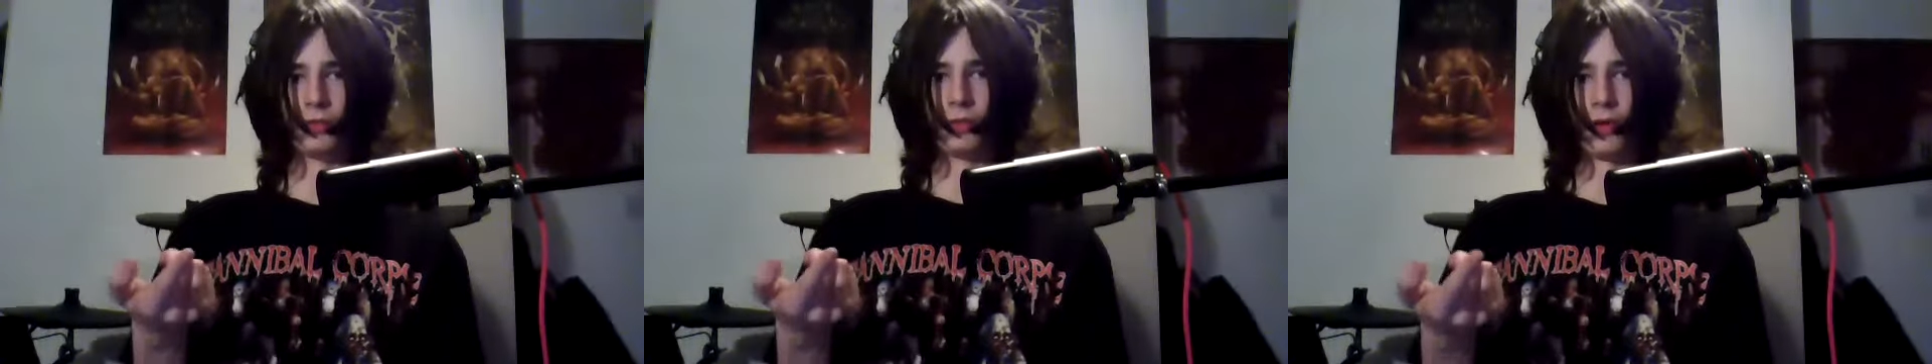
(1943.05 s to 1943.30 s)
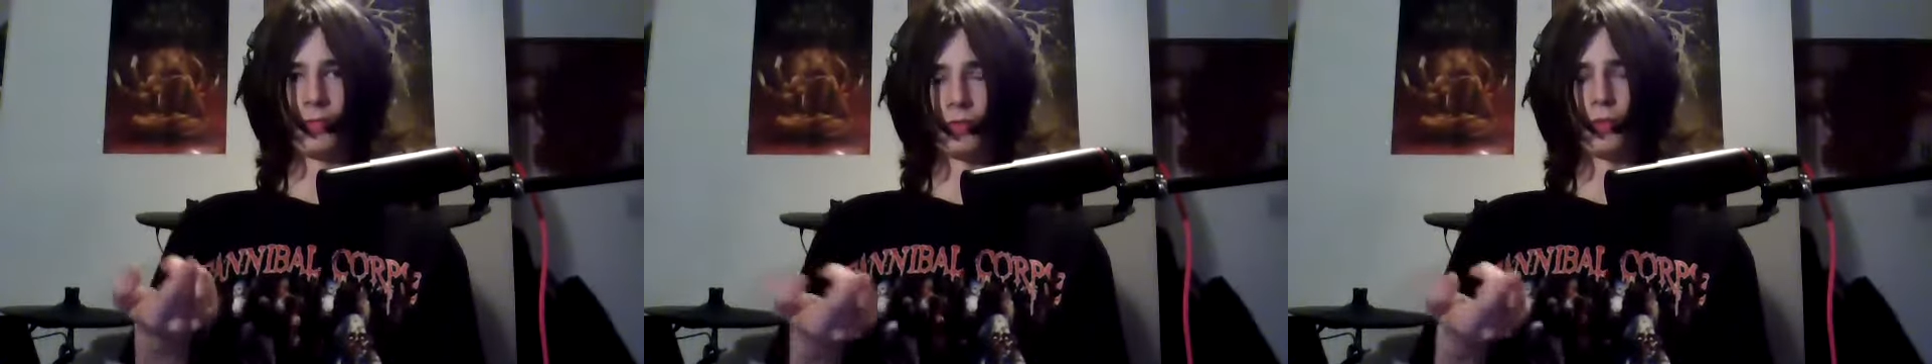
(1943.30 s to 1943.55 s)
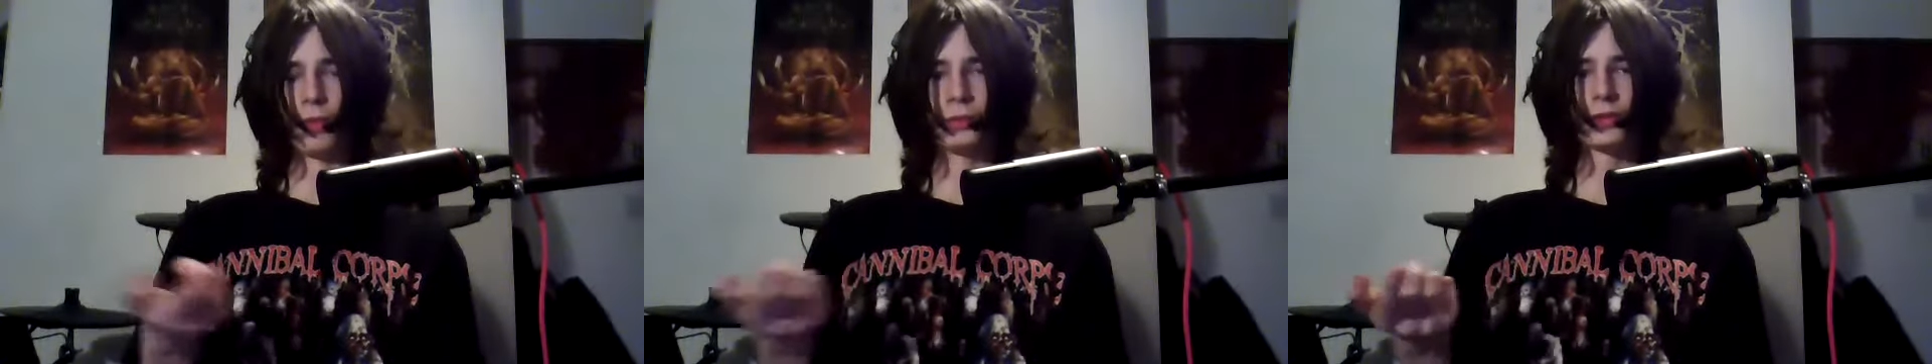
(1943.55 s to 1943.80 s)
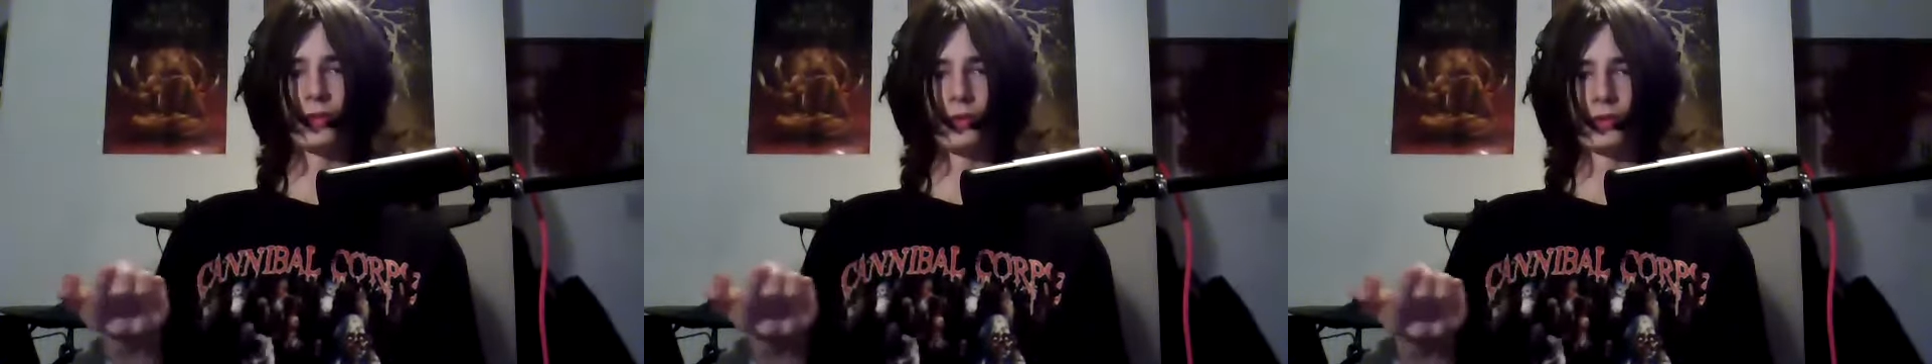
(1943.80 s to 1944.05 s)
right?
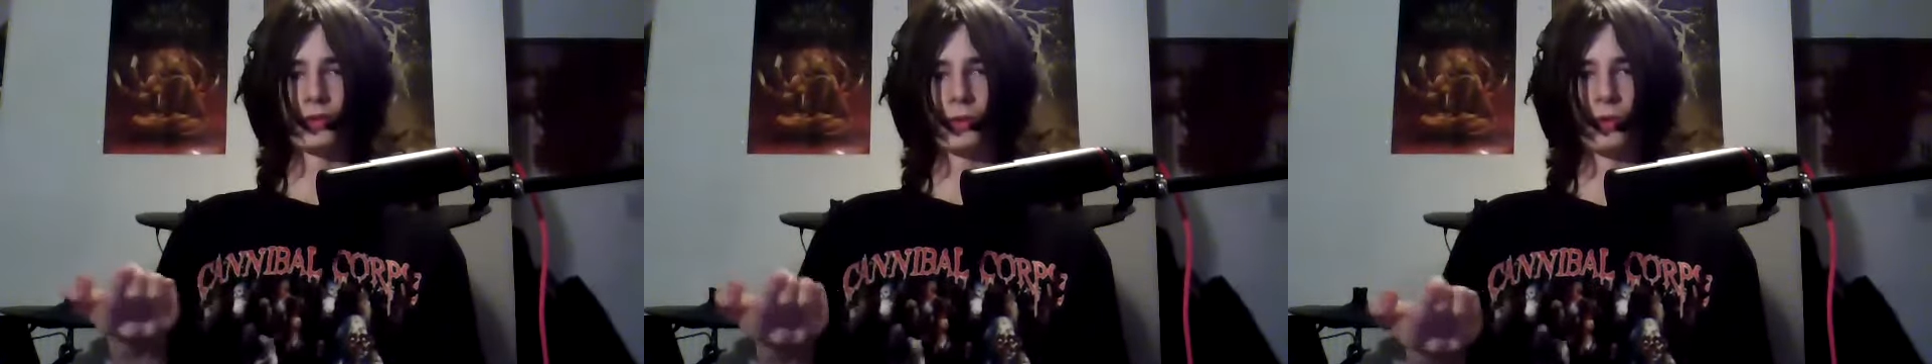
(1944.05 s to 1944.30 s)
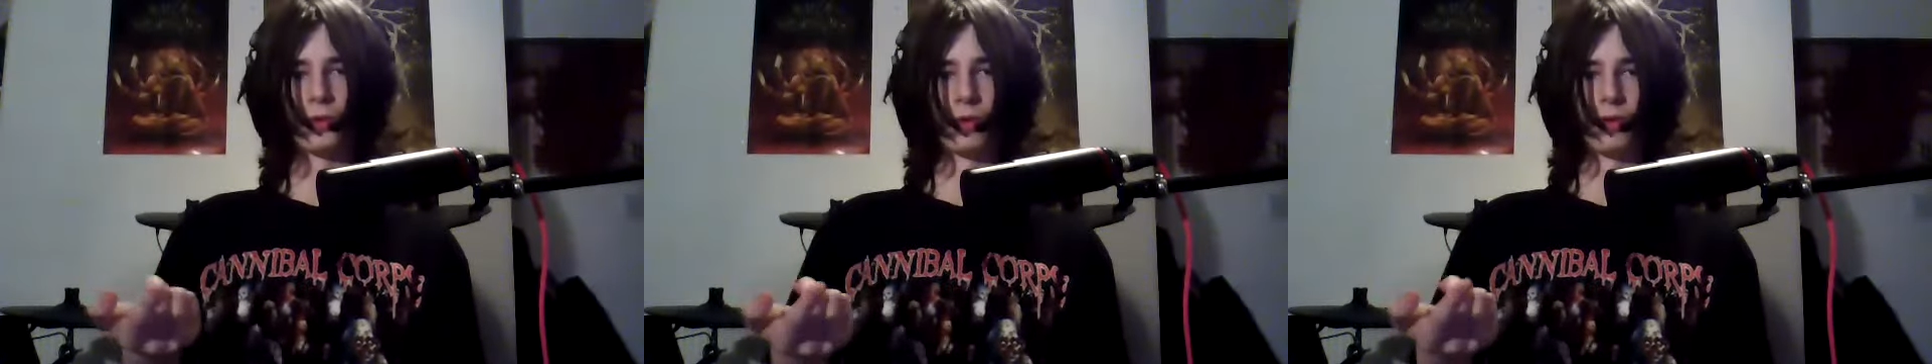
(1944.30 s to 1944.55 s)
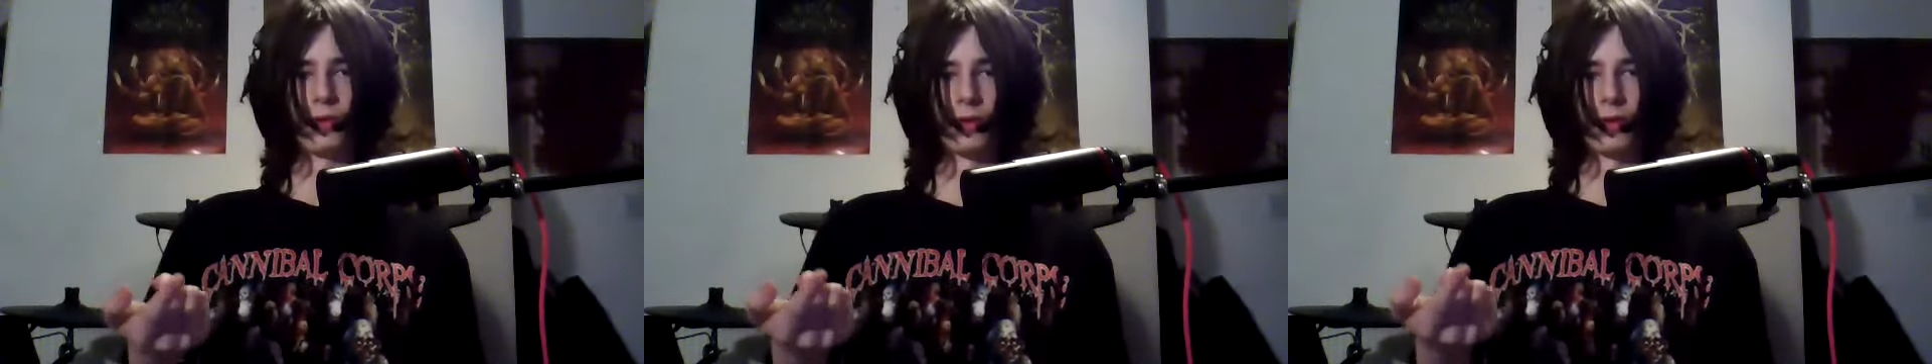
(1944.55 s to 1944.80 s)
Wimstone's on Gore Grinder.